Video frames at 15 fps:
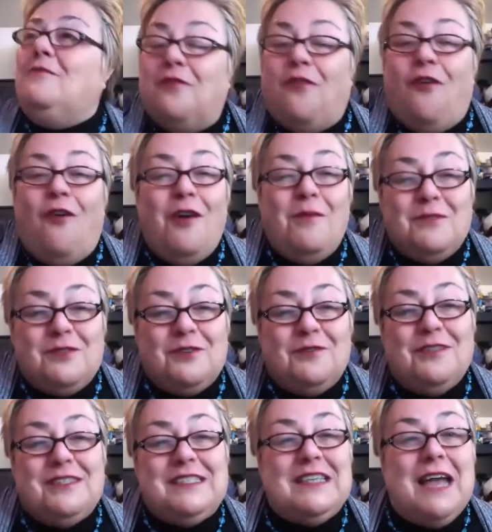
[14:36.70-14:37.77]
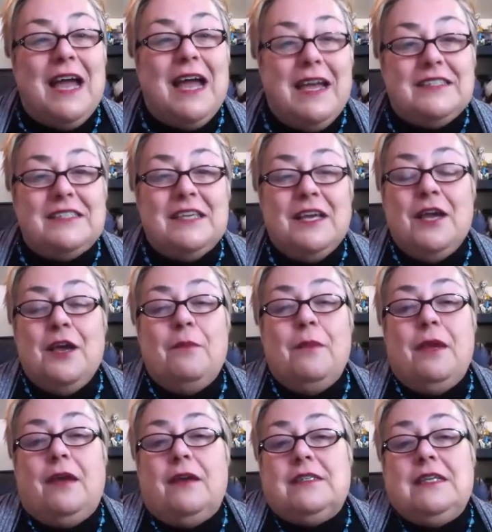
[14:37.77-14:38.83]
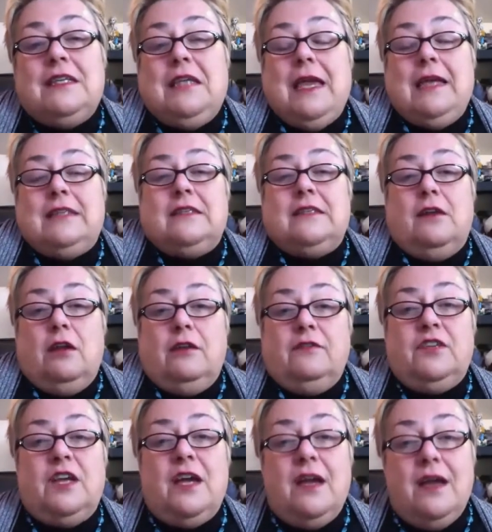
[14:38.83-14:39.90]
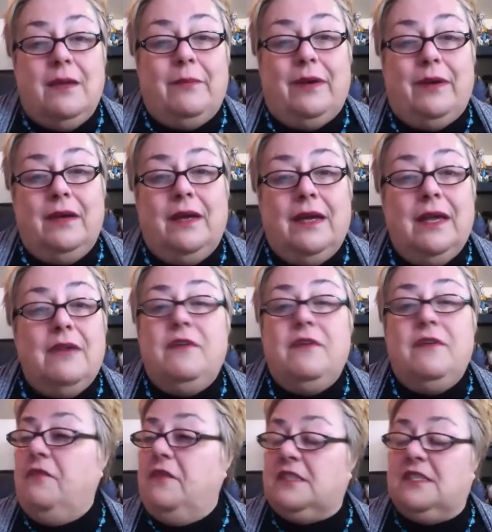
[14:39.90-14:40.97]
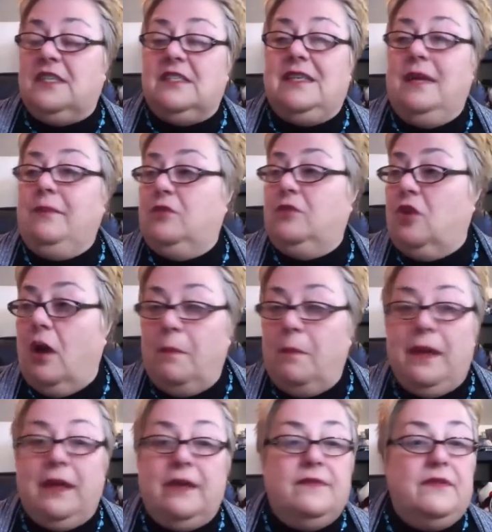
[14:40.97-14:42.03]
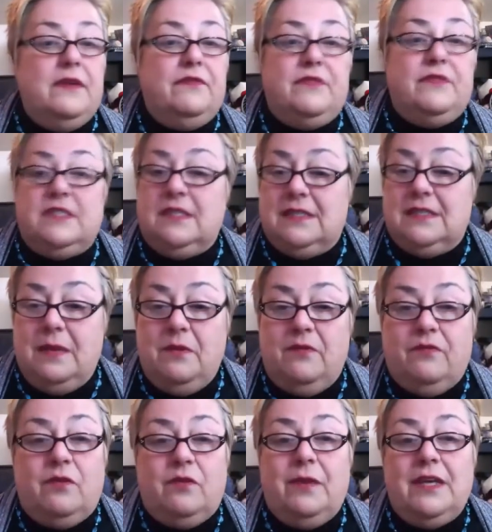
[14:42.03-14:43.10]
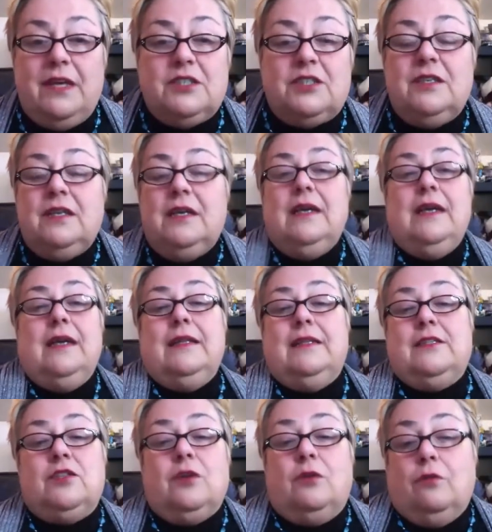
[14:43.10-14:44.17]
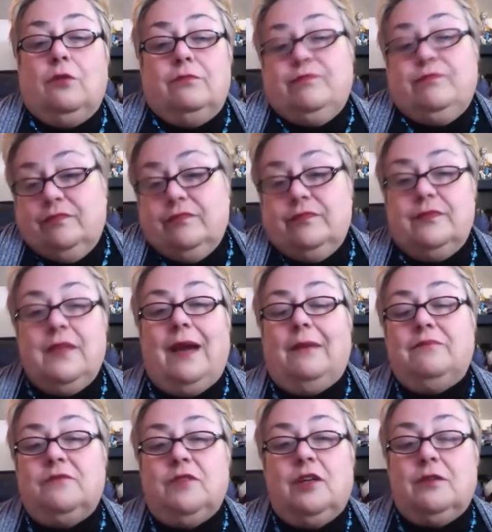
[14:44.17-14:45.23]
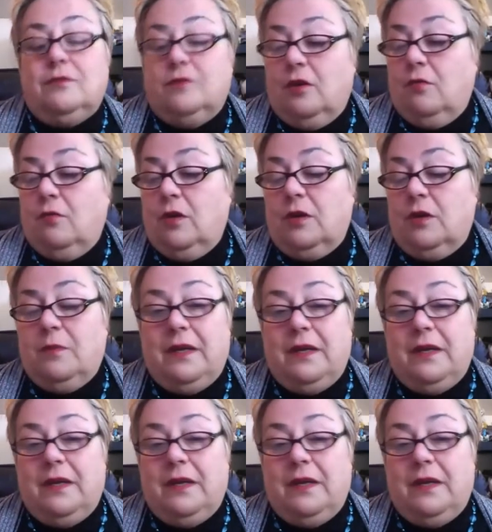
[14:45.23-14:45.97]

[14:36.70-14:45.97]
forms on the sites because it takes a lot of time, mm-hmm. even if mm-hmm. it's the same topic and if it's the same information. So. Yeah. Yeah, not like, working.